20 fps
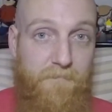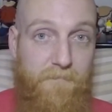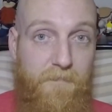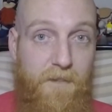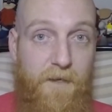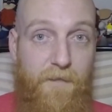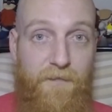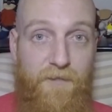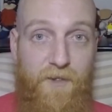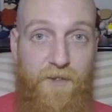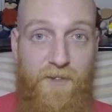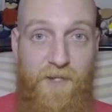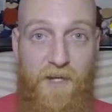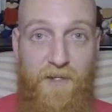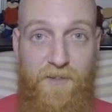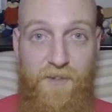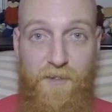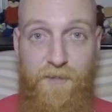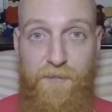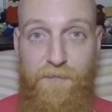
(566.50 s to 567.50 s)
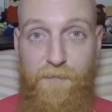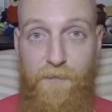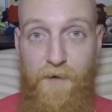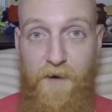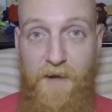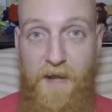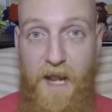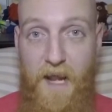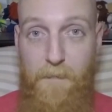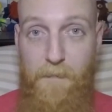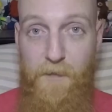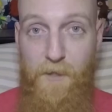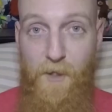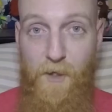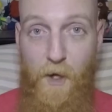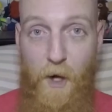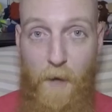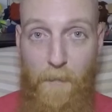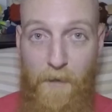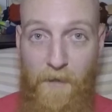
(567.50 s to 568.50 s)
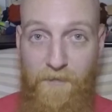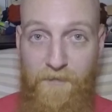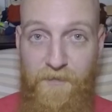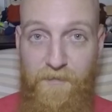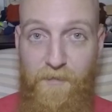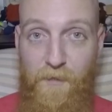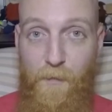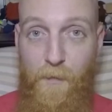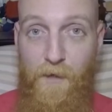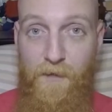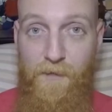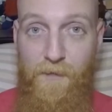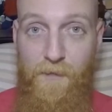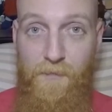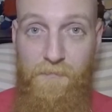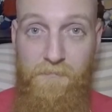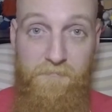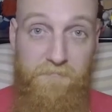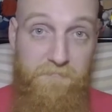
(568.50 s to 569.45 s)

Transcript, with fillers: leave suggestions for a name in the comments if you want to